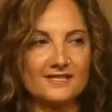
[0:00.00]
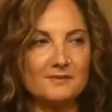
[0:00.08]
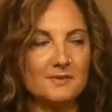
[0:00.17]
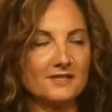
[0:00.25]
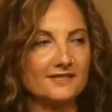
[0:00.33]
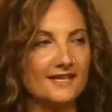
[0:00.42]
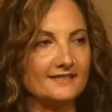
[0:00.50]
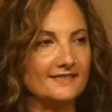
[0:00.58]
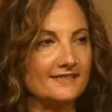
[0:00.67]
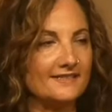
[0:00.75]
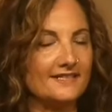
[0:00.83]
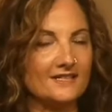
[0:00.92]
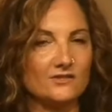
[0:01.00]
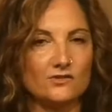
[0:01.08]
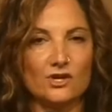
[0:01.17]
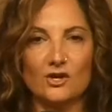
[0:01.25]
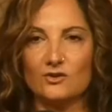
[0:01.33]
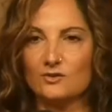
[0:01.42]
McLelland is
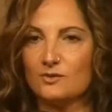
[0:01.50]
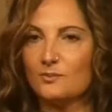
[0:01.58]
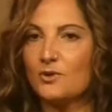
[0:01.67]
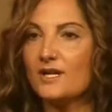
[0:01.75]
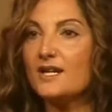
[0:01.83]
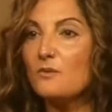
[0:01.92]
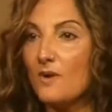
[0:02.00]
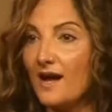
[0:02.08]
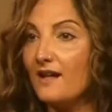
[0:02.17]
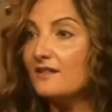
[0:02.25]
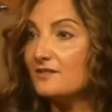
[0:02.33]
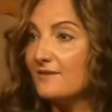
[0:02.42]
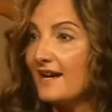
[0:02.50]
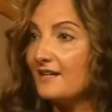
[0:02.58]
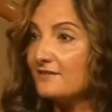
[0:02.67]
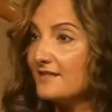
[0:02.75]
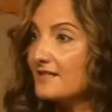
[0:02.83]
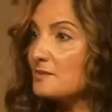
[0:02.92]
known pretty well
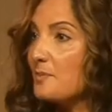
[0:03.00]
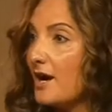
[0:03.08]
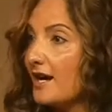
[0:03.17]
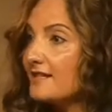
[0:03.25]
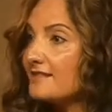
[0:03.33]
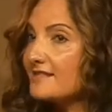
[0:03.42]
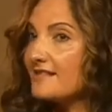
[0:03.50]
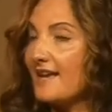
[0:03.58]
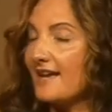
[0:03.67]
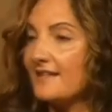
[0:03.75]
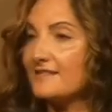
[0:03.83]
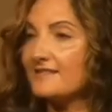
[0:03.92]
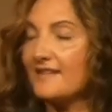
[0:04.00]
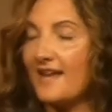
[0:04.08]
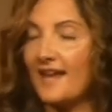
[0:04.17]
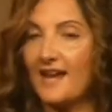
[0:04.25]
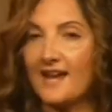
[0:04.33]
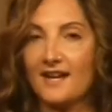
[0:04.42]
around these parts as
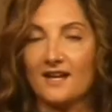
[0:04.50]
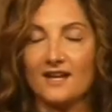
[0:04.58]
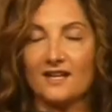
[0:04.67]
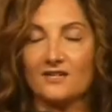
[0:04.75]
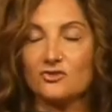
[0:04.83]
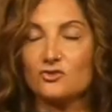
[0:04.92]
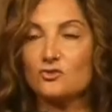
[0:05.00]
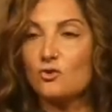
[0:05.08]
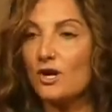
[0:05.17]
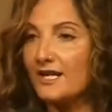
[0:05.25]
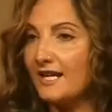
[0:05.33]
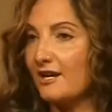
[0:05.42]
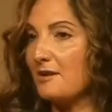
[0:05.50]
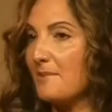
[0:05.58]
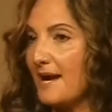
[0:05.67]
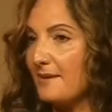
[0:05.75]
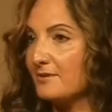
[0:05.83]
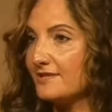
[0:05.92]
a extraordinary
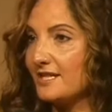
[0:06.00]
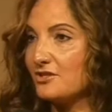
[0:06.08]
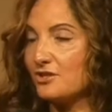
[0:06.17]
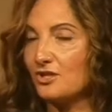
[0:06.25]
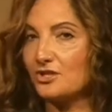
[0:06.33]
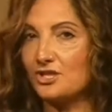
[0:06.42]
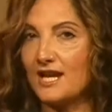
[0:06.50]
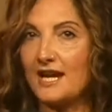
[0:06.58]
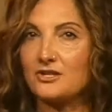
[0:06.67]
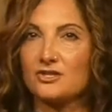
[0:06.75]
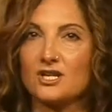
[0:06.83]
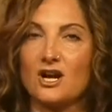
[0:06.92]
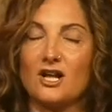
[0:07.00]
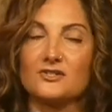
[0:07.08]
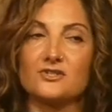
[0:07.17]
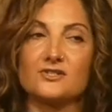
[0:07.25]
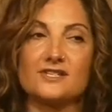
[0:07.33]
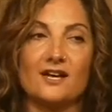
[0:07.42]
Bible teacher. She actually
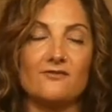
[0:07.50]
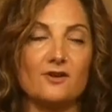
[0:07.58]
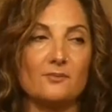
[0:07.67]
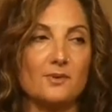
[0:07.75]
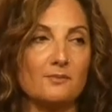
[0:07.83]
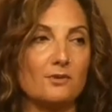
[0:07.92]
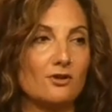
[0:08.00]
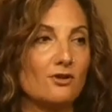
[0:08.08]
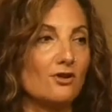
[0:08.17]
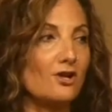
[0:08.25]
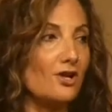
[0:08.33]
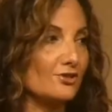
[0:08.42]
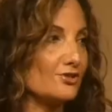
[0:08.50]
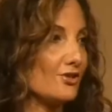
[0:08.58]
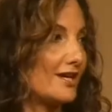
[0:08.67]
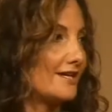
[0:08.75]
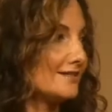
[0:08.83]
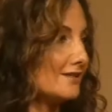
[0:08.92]
calls herself a biblical
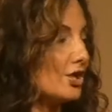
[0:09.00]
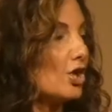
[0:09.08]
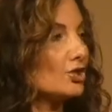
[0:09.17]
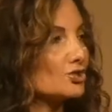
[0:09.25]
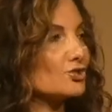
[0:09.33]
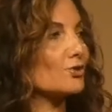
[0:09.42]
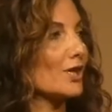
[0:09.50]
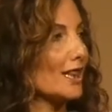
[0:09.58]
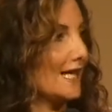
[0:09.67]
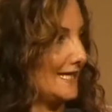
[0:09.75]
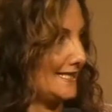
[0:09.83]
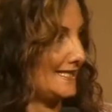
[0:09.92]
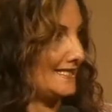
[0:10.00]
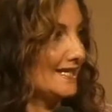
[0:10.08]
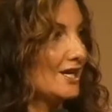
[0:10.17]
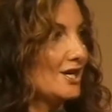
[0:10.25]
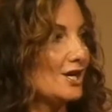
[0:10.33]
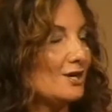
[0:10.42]
culturalist
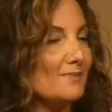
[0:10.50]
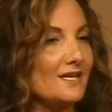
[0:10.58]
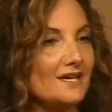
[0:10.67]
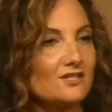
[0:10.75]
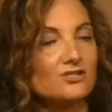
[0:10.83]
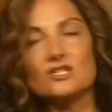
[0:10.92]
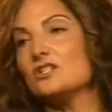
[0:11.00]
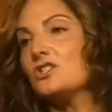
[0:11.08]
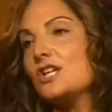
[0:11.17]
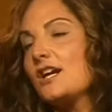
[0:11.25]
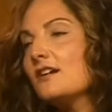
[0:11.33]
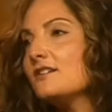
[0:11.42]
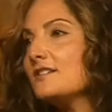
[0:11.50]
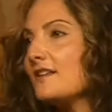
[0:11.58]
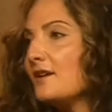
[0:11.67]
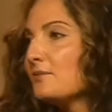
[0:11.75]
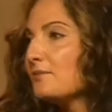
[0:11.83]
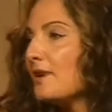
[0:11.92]
because she shares
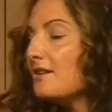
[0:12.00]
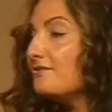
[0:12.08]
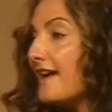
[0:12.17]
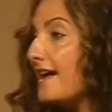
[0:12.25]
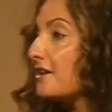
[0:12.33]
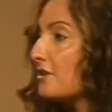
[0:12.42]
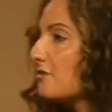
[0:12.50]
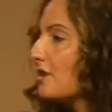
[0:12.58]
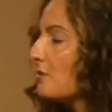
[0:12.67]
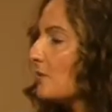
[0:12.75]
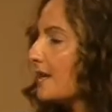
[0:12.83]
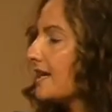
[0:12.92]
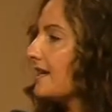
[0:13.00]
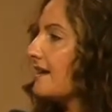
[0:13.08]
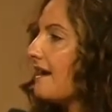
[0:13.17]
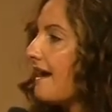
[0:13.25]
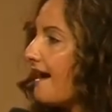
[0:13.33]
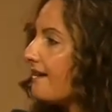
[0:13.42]
a, a value that we
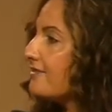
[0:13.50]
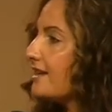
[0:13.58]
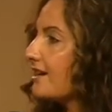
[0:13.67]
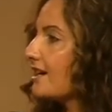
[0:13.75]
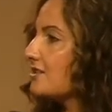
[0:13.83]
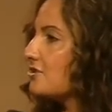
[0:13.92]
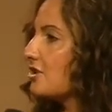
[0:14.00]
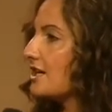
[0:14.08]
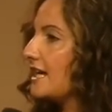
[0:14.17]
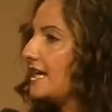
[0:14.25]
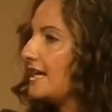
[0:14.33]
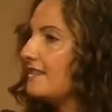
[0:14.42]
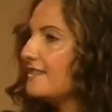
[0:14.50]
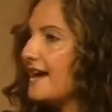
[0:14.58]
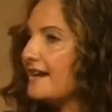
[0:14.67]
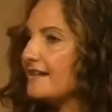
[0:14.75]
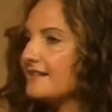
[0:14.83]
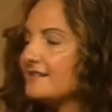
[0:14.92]
have here at Journey, and
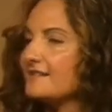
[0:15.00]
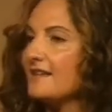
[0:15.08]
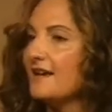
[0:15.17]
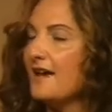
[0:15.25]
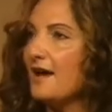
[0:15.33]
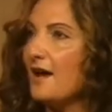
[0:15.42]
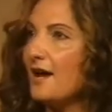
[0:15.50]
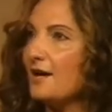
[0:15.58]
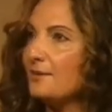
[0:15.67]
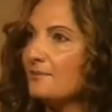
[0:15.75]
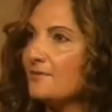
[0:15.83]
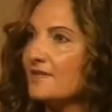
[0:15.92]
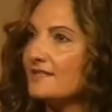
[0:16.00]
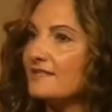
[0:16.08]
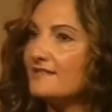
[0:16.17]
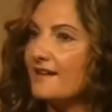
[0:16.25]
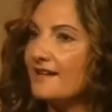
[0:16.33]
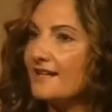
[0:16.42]
that is um, the
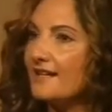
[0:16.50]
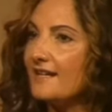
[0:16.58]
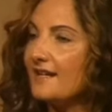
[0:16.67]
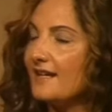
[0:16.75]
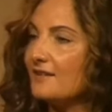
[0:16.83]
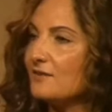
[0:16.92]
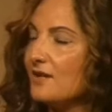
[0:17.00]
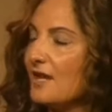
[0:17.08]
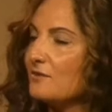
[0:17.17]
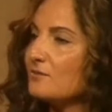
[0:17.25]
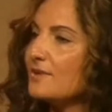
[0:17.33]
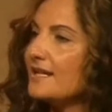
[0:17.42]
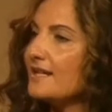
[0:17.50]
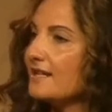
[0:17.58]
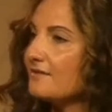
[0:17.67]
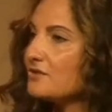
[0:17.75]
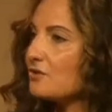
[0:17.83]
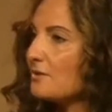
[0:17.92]
study and, and reading
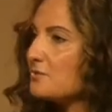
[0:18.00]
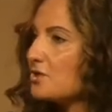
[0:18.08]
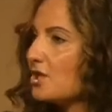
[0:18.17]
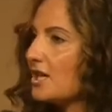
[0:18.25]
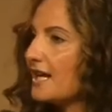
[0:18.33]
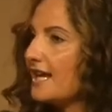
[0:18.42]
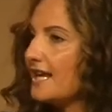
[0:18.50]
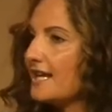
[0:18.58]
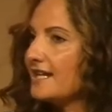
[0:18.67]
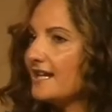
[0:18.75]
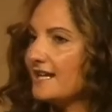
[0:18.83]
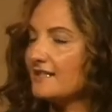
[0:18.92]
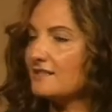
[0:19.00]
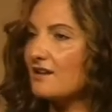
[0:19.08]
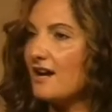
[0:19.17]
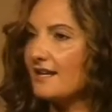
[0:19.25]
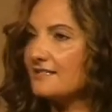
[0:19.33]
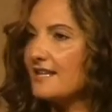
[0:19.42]
of Scripture in its
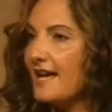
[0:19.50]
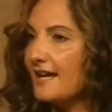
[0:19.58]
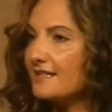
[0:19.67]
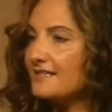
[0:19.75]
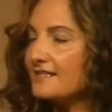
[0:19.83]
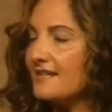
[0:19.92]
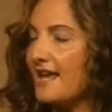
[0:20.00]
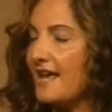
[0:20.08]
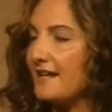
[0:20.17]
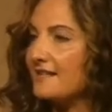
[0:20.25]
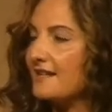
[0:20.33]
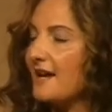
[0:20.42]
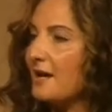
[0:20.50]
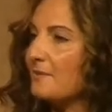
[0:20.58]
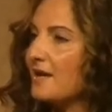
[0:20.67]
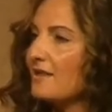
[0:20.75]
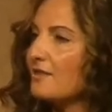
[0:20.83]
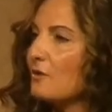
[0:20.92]
context and um,
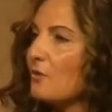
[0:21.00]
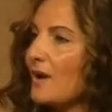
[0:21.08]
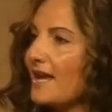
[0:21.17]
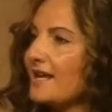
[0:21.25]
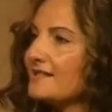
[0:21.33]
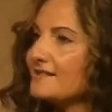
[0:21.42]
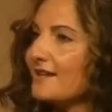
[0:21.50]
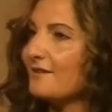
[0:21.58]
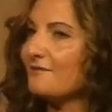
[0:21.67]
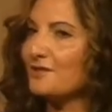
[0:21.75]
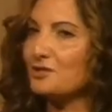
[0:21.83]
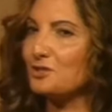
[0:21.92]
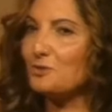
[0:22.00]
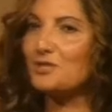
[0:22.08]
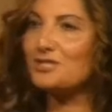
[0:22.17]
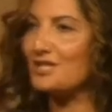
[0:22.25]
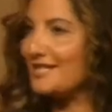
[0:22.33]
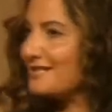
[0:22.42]
in the ways of the
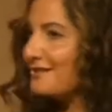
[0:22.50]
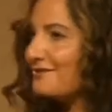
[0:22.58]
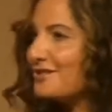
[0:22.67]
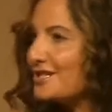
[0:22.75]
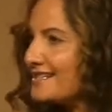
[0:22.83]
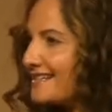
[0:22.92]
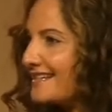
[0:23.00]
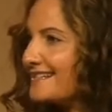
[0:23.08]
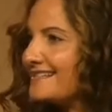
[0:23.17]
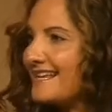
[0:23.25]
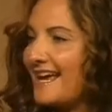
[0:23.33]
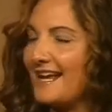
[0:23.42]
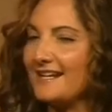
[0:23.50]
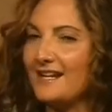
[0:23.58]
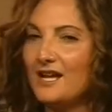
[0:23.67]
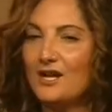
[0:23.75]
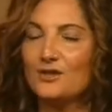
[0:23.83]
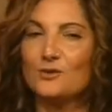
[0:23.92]
Jewishness of Jesus and
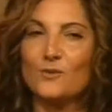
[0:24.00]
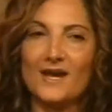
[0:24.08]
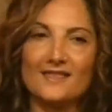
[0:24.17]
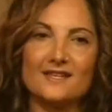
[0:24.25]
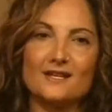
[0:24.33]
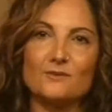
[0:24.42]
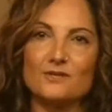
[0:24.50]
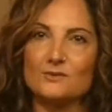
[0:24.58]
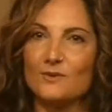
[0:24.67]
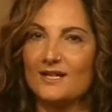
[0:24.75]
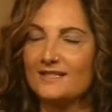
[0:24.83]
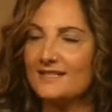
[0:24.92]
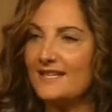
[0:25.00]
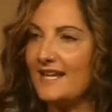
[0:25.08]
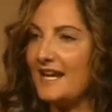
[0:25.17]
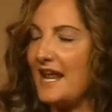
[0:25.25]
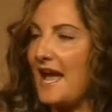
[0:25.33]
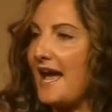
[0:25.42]
the way that it was written, that
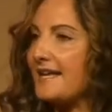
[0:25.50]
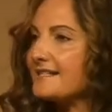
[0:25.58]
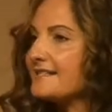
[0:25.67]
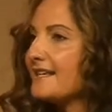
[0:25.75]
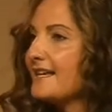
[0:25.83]
it has